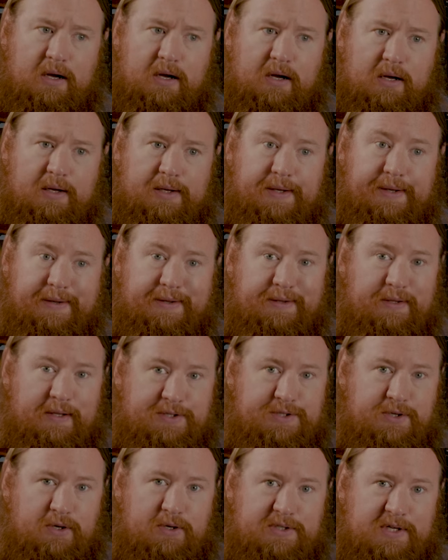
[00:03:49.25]
uh,
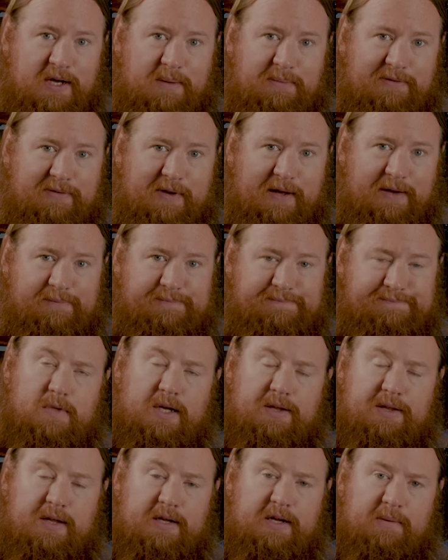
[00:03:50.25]
unless you're a zombie fan,
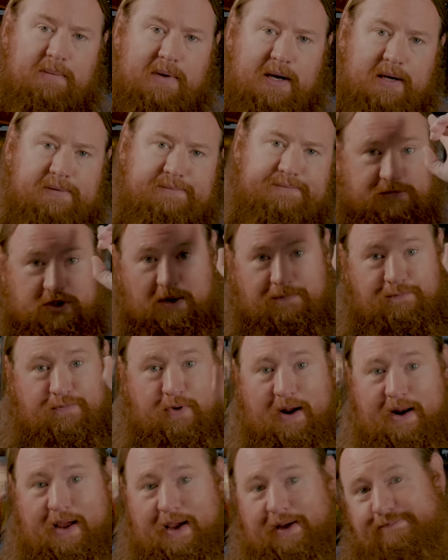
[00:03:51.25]
and then you might. Come
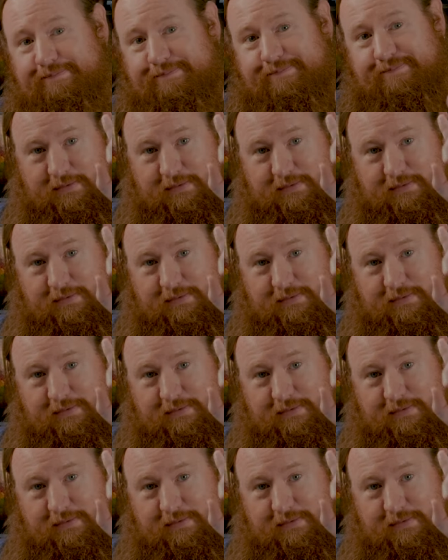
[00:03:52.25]
Friday.